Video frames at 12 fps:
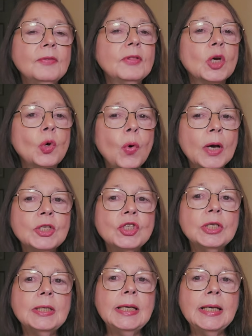The
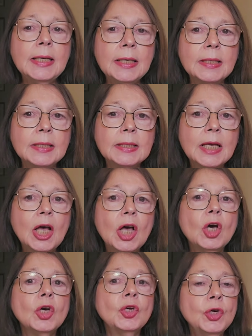question is,
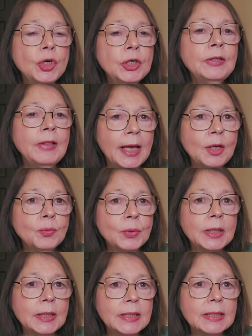could they
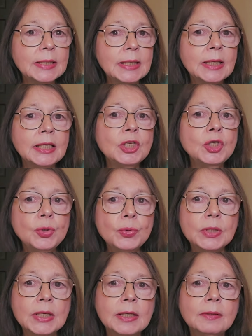realistically
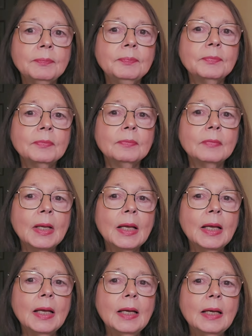use it?
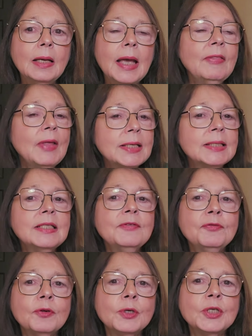And that's the
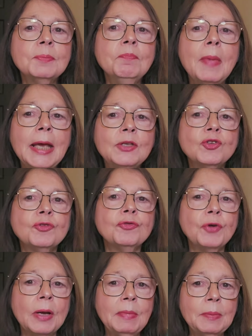first major
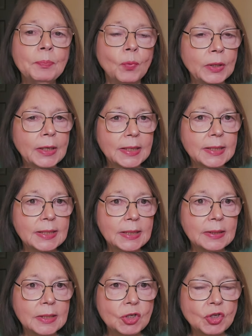framing point I see
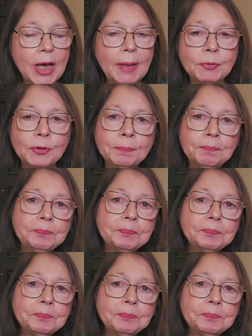in this chapter.